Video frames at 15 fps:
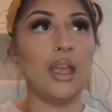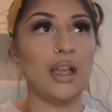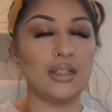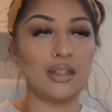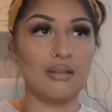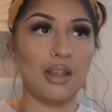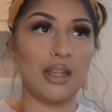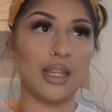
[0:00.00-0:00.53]
I
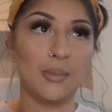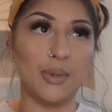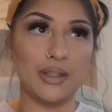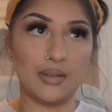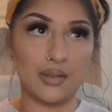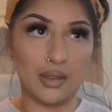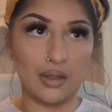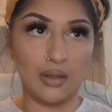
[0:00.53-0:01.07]
don't like it when
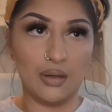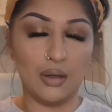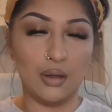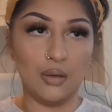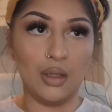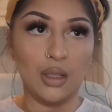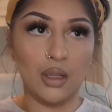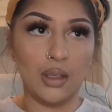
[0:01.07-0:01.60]
it's
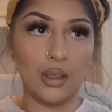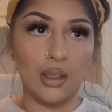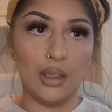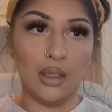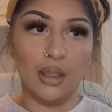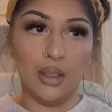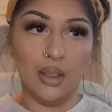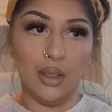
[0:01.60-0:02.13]
too
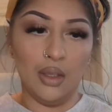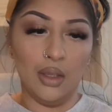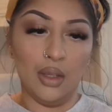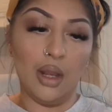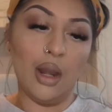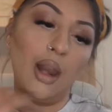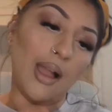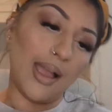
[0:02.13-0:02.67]

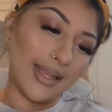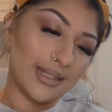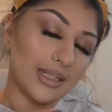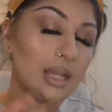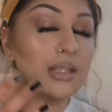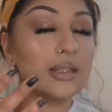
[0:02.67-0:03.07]
light.